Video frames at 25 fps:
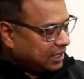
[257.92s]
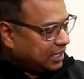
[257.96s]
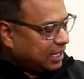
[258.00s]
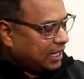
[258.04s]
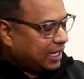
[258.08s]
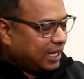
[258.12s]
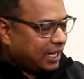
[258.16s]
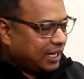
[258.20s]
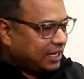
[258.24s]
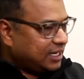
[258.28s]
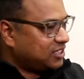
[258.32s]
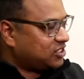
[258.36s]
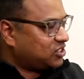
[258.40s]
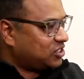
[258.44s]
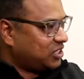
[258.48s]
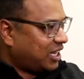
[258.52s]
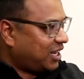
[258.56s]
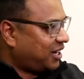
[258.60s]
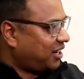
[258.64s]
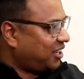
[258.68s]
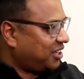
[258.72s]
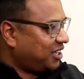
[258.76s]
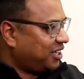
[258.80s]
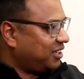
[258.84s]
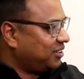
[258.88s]
and it's
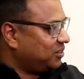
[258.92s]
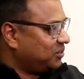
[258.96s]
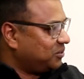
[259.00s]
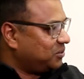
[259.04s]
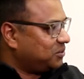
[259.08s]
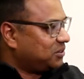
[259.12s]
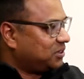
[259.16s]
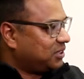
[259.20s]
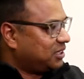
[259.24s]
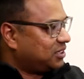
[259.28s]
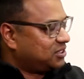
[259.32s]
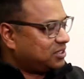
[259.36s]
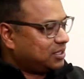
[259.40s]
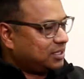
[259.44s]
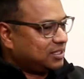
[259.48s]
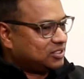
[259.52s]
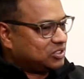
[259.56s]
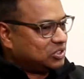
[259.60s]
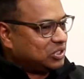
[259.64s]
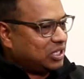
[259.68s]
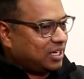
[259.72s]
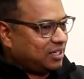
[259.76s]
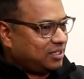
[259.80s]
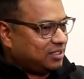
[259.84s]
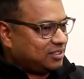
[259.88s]
not again, sure, it's, it's
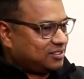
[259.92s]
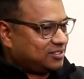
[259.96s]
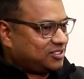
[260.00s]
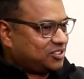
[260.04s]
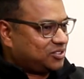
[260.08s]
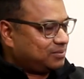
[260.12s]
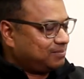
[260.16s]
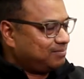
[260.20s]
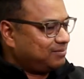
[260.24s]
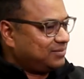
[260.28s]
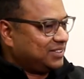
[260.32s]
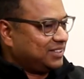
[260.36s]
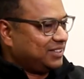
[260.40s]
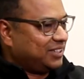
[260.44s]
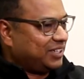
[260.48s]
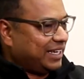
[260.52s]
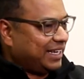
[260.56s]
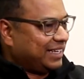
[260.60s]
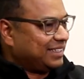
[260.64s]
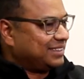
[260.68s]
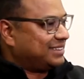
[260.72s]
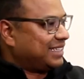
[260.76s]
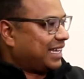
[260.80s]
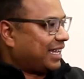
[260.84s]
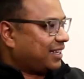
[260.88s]
sure. not a you know
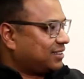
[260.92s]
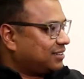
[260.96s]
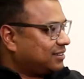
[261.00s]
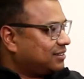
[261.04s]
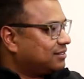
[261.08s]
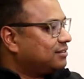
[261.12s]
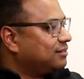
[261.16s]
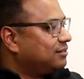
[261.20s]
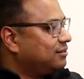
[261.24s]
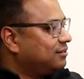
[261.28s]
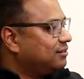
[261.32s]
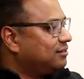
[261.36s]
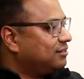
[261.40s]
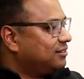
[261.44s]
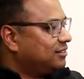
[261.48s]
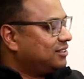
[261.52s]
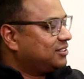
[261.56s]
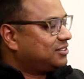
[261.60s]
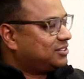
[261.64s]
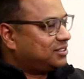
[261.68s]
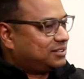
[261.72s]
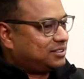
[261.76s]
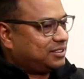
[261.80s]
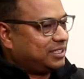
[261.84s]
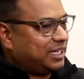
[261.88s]
exact
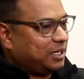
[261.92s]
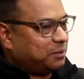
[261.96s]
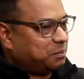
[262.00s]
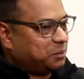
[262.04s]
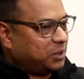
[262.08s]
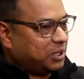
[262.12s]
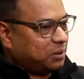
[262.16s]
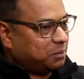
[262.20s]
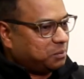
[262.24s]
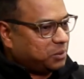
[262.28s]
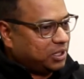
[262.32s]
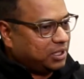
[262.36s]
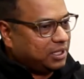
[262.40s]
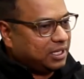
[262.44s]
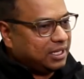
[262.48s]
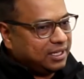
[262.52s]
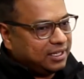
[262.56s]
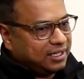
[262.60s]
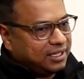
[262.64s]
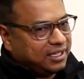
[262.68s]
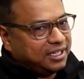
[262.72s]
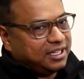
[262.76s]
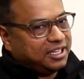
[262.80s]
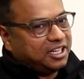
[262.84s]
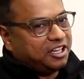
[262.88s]
statement, but
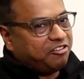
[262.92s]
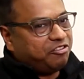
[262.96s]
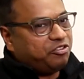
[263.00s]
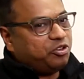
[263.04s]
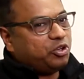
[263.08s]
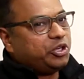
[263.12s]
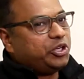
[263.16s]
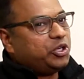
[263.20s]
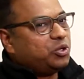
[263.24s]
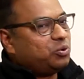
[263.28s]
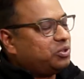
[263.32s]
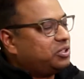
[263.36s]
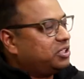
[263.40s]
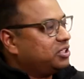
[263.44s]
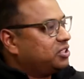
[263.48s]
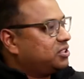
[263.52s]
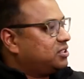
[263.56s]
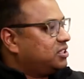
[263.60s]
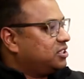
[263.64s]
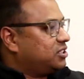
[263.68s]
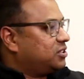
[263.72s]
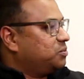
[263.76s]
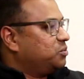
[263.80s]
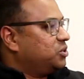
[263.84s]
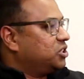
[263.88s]
if you give this,
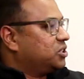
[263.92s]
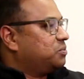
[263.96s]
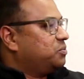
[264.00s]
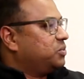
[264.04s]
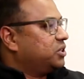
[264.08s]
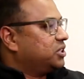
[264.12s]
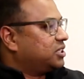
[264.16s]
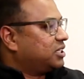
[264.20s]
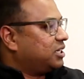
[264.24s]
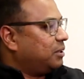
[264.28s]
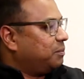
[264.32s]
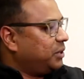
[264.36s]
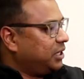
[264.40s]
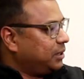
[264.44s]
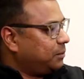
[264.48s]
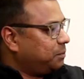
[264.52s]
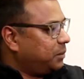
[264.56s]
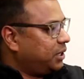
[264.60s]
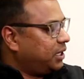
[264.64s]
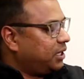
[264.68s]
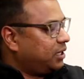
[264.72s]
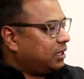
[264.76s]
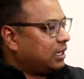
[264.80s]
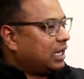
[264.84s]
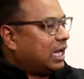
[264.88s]
this, this, this
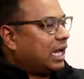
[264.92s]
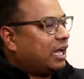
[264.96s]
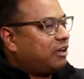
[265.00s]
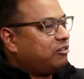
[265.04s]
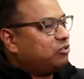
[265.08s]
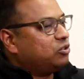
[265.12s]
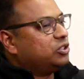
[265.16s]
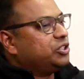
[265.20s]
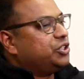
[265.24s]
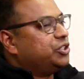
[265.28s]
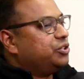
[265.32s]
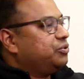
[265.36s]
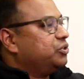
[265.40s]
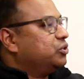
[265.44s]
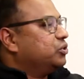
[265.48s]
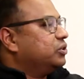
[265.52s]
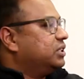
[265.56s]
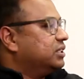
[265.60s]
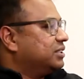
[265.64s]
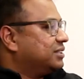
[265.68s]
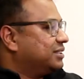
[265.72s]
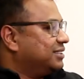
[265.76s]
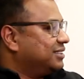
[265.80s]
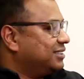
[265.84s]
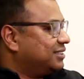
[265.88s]
commitment, I will give you
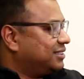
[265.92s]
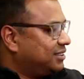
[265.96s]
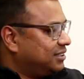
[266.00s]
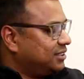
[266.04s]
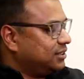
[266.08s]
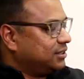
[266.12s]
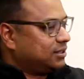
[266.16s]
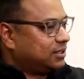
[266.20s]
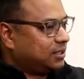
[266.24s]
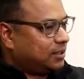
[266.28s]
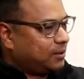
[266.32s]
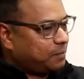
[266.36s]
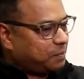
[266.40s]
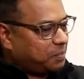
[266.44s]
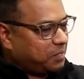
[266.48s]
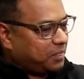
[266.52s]
this, this, this.